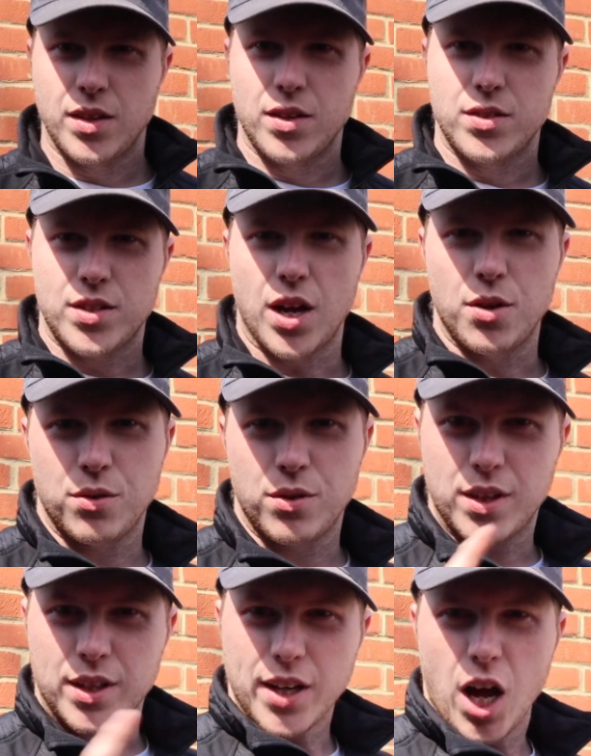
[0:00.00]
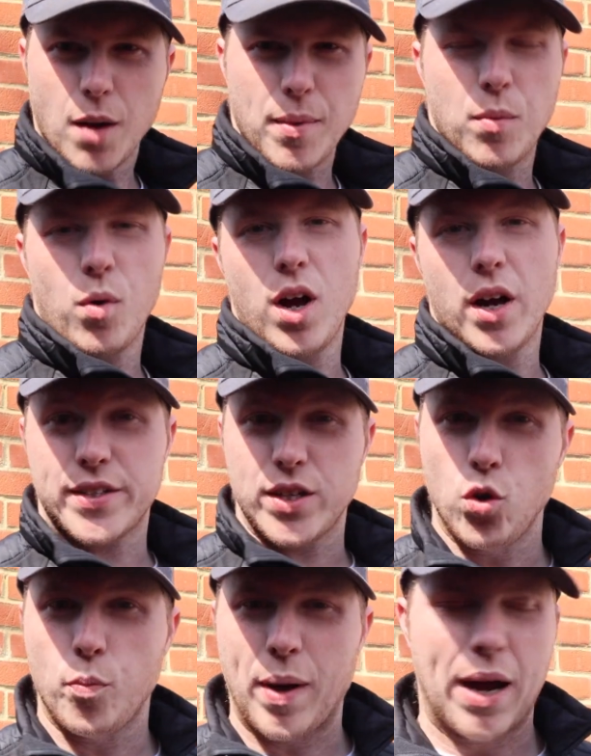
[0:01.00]
So the Garmin works, it
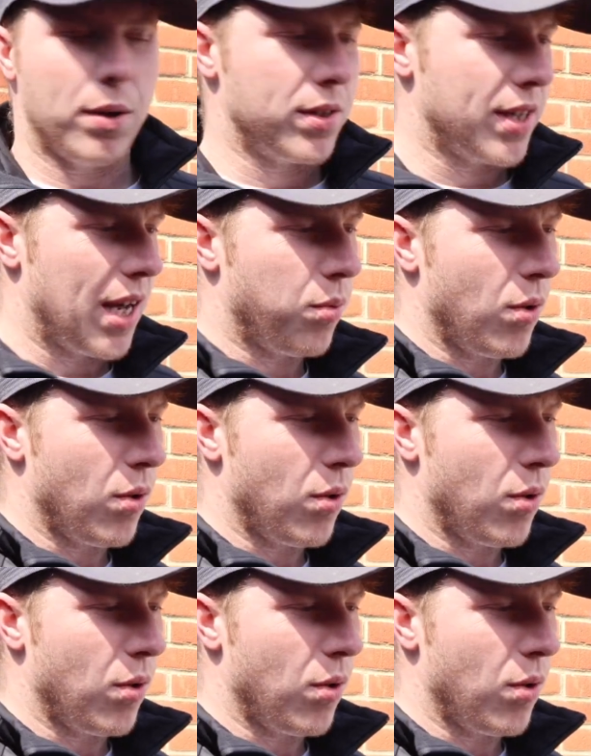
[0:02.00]
all powers up.